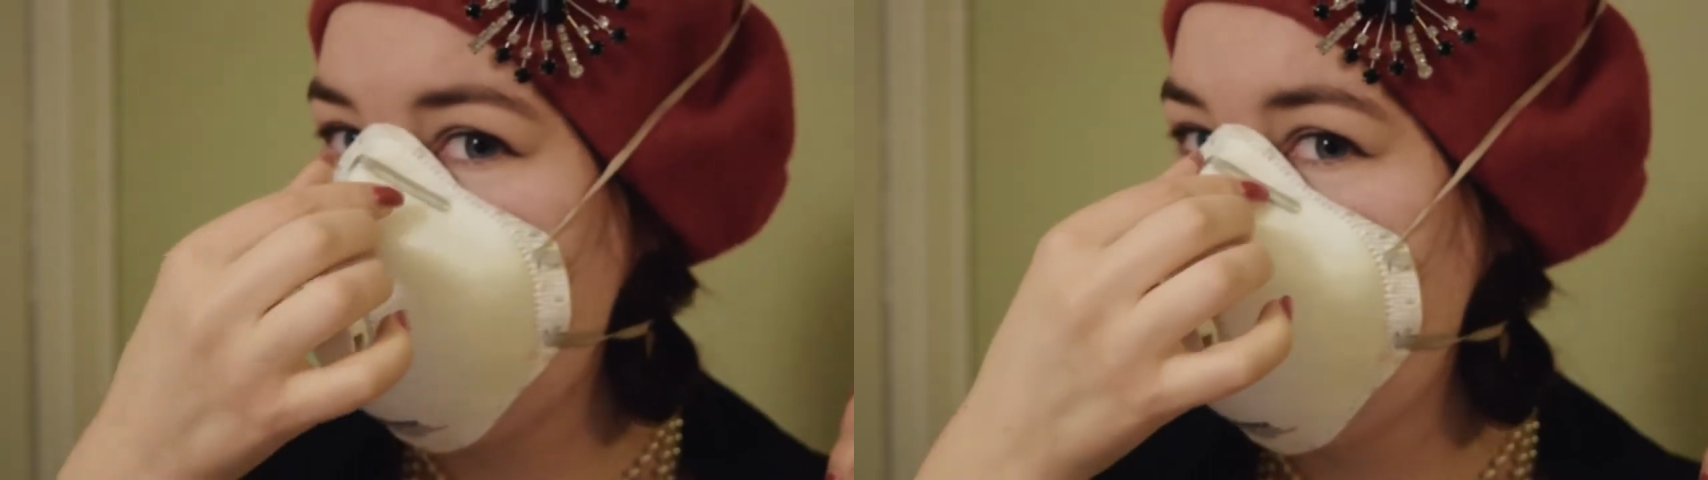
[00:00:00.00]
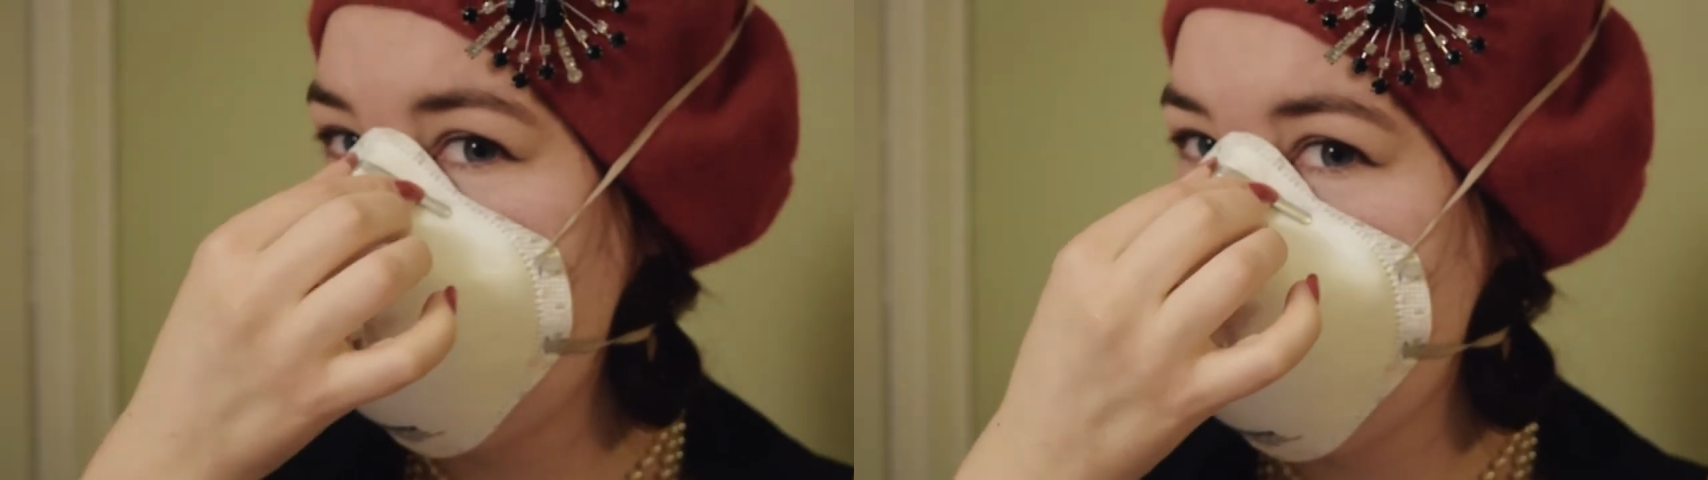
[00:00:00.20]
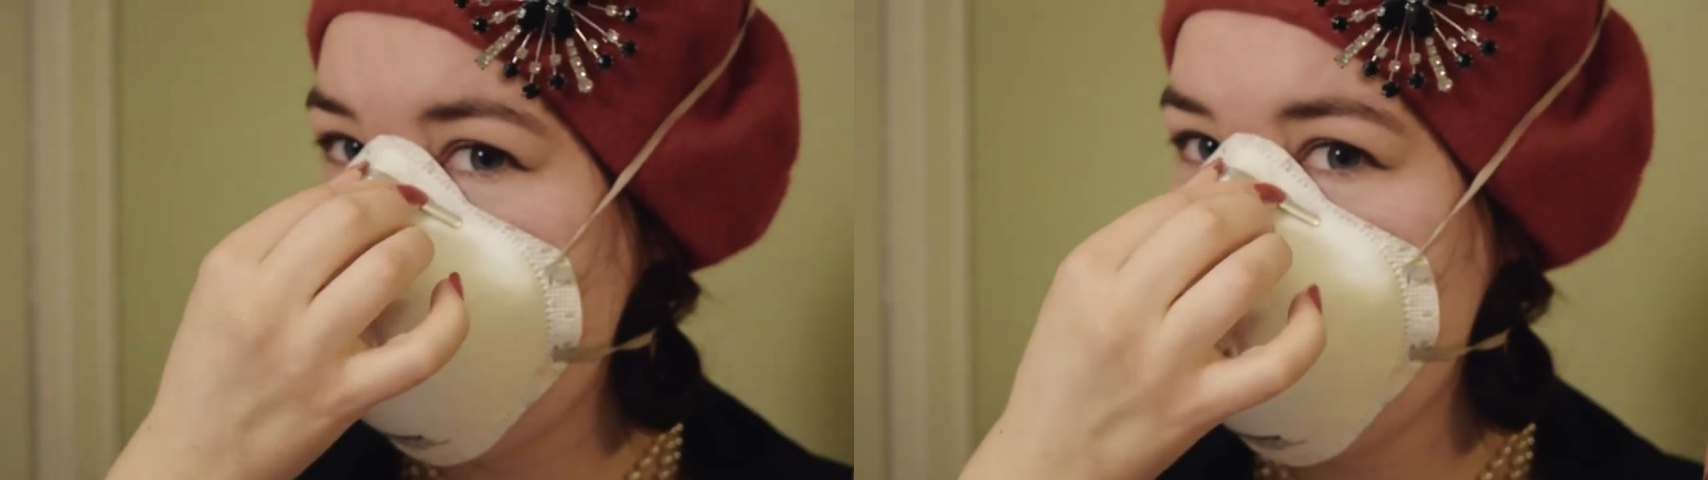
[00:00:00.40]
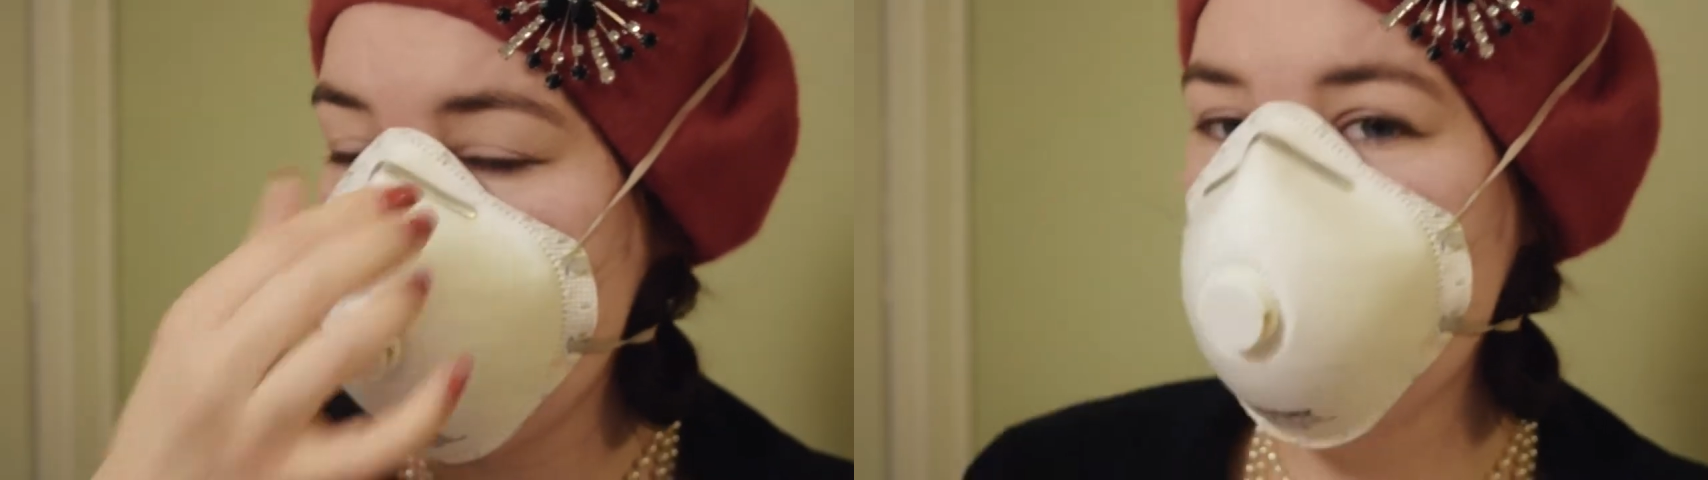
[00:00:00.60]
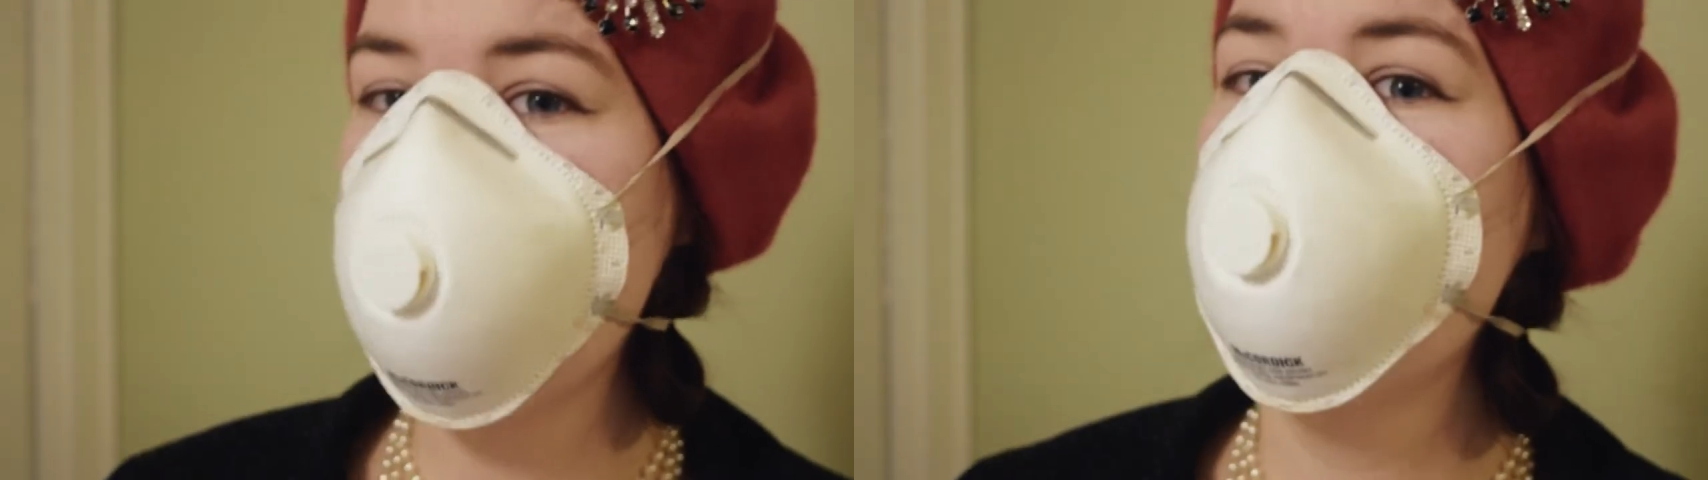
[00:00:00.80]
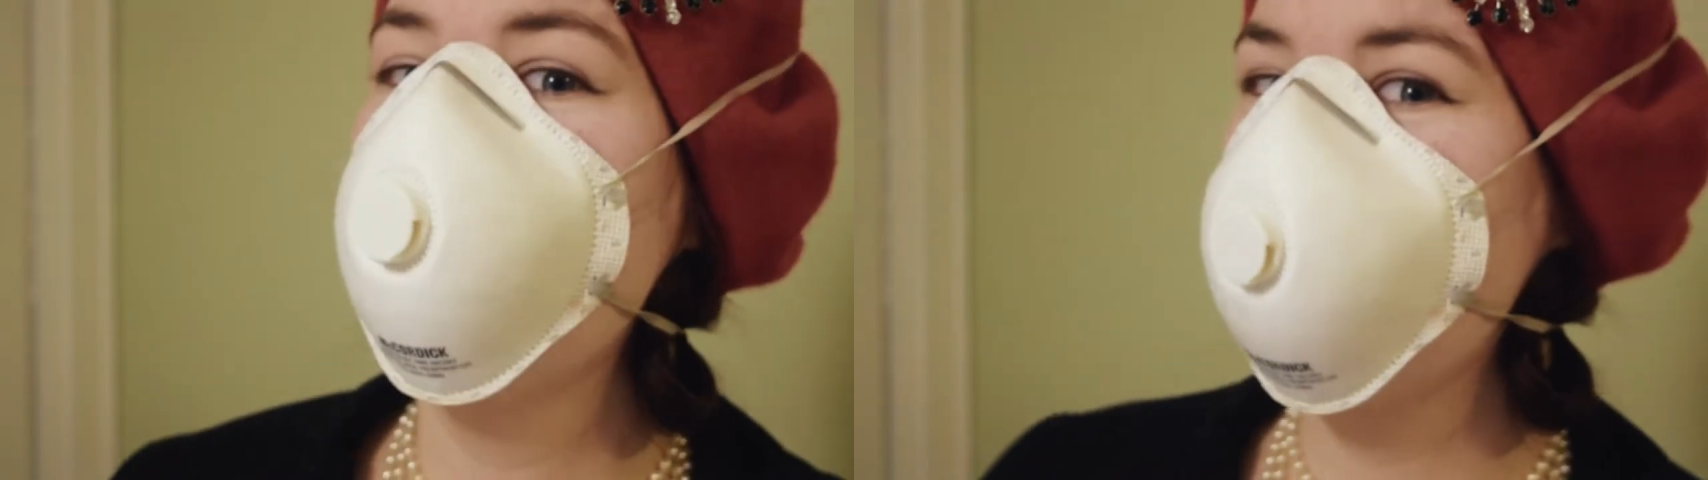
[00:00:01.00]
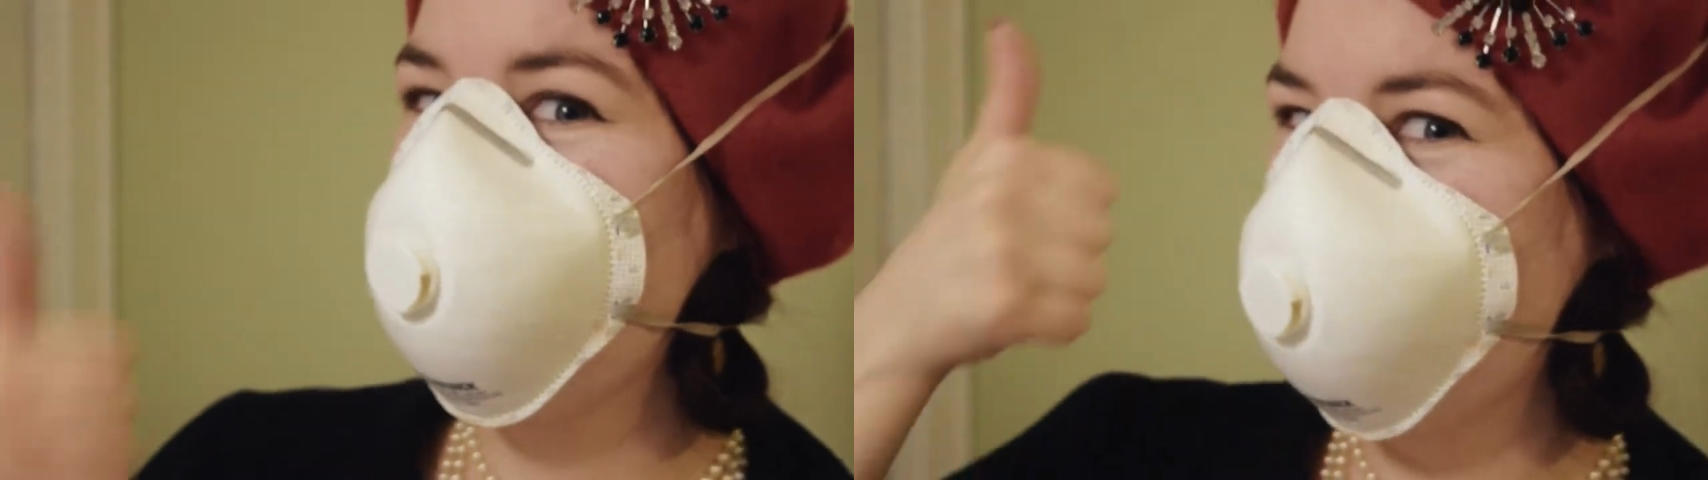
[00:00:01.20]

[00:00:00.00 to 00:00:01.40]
wear a good quality